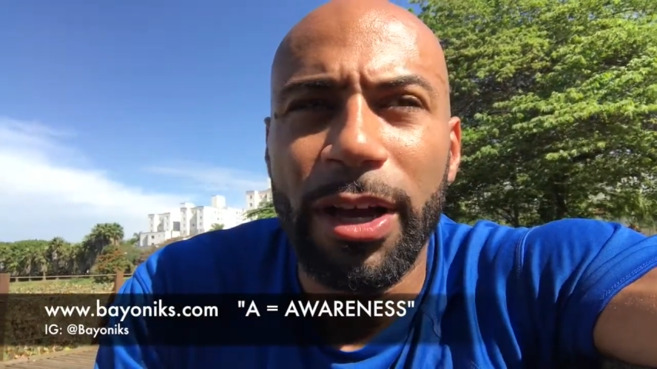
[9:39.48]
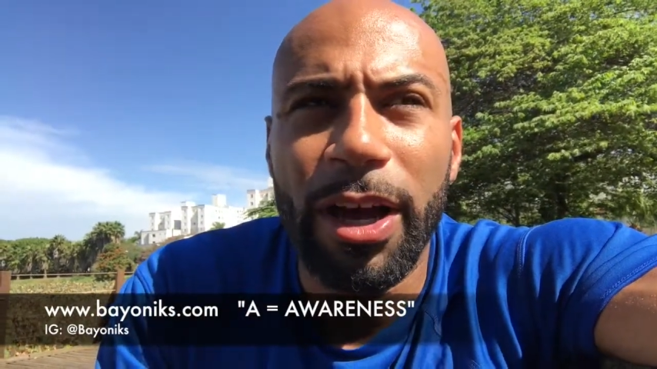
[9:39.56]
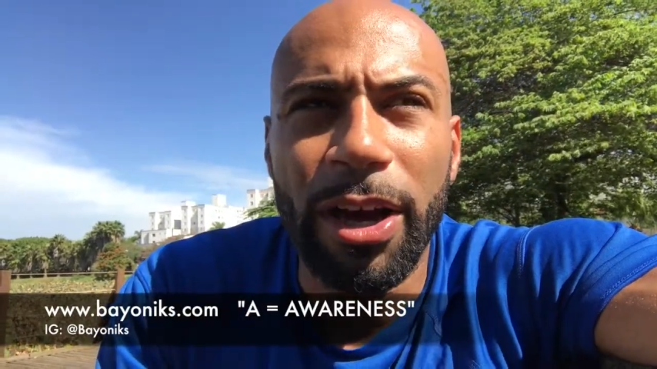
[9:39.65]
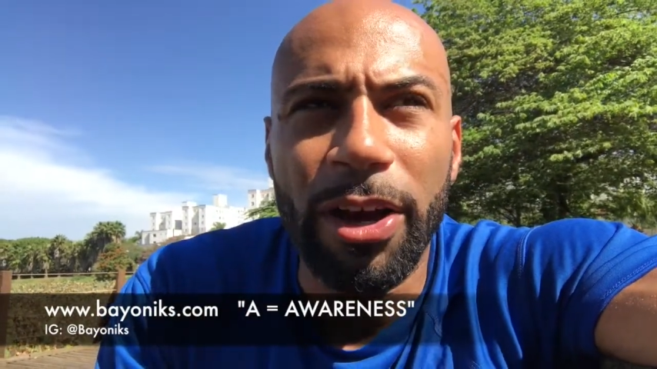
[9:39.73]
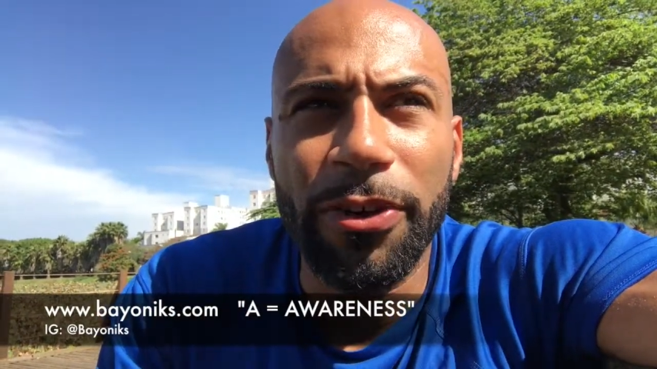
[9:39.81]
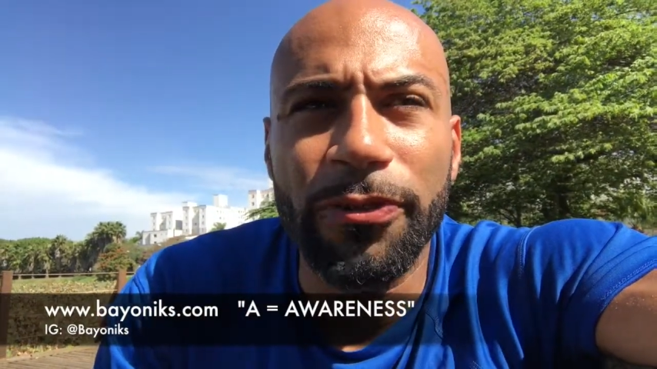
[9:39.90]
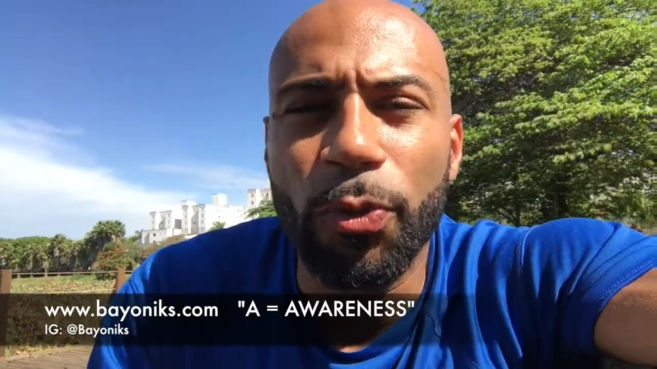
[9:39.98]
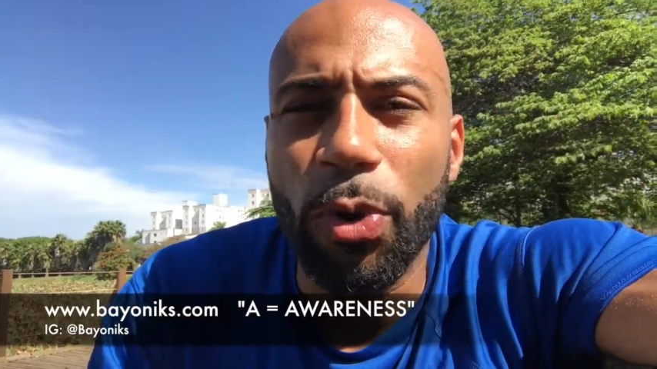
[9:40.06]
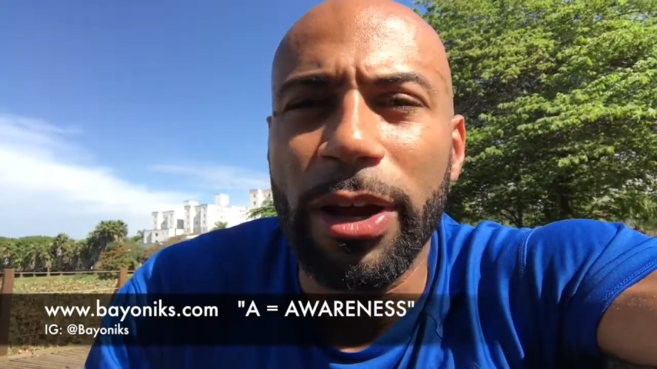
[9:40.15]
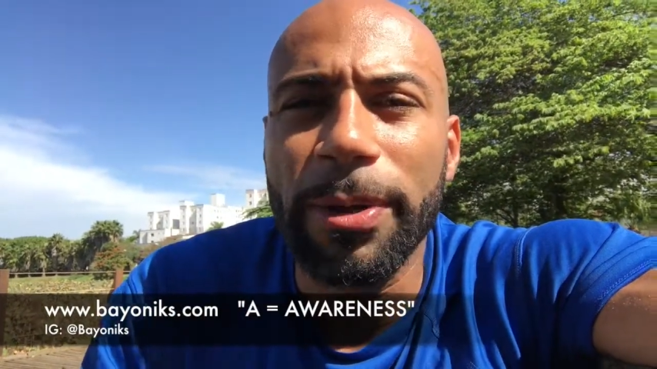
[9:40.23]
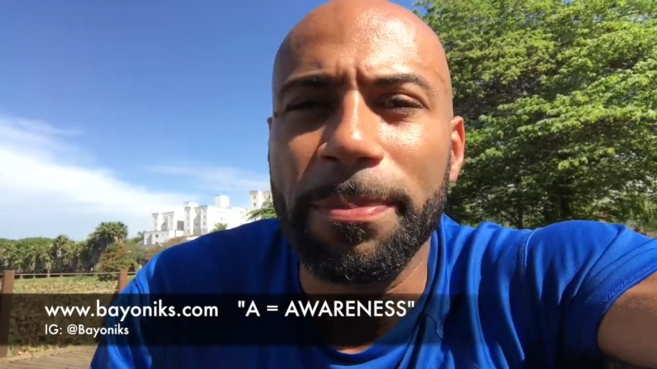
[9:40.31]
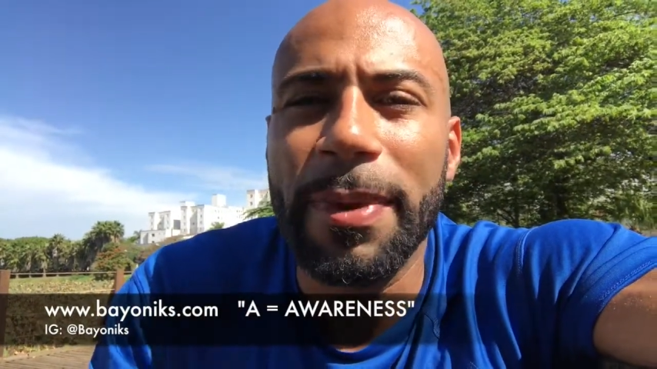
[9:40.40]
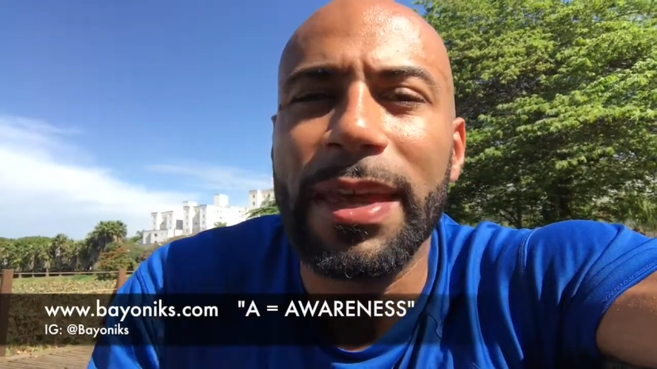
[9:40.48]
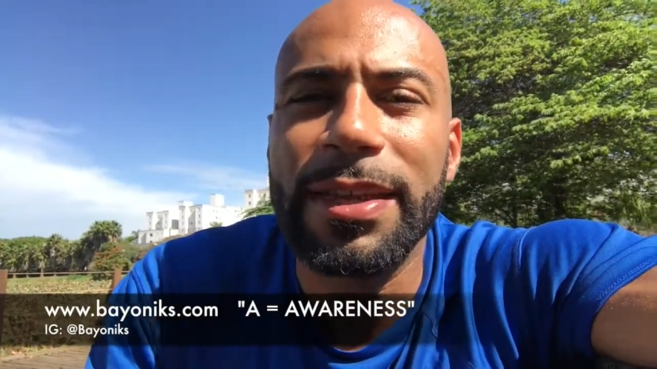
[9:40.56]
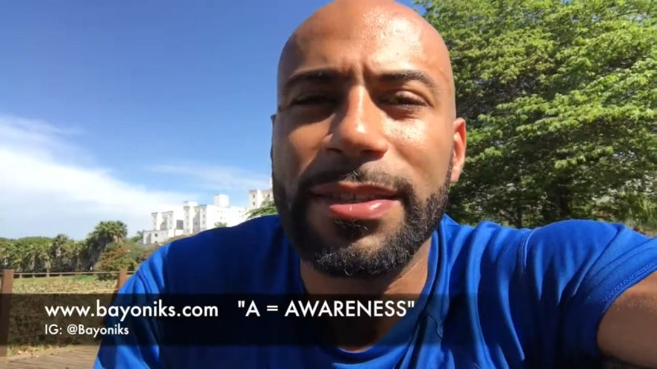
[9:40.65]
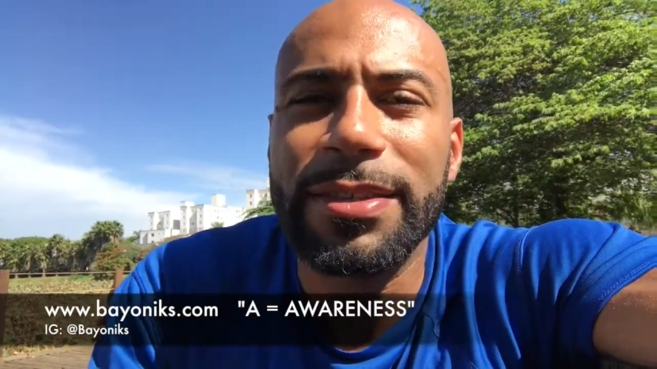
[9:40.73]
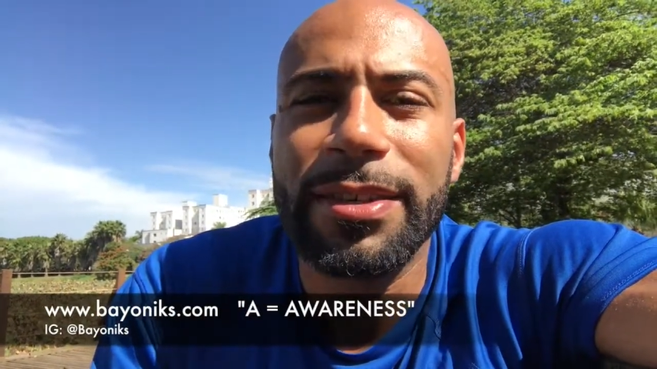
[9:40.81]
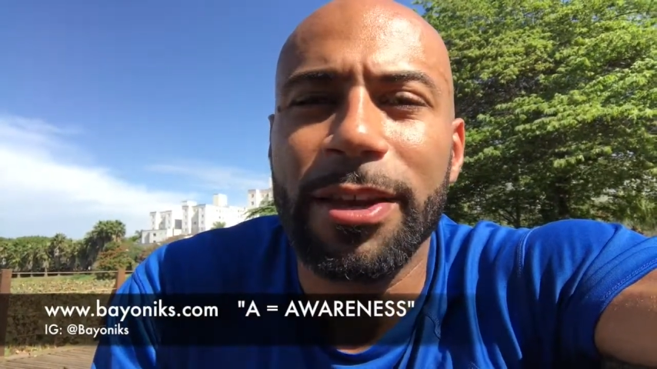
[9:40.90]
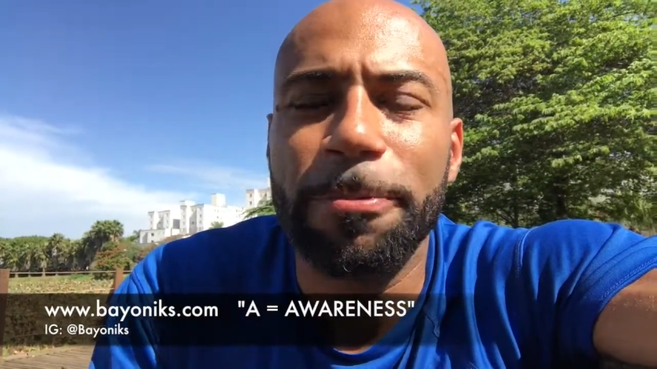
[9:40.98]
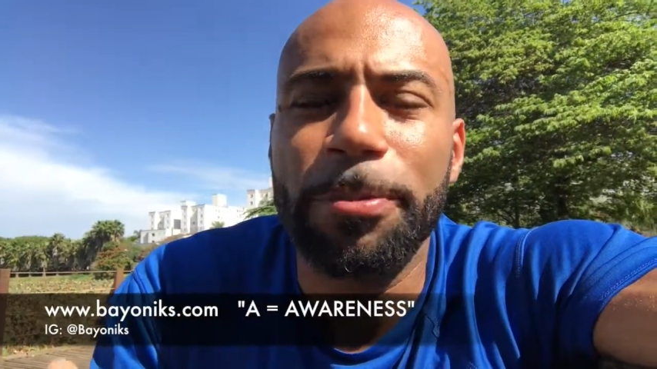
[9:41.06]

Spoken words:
of what makes a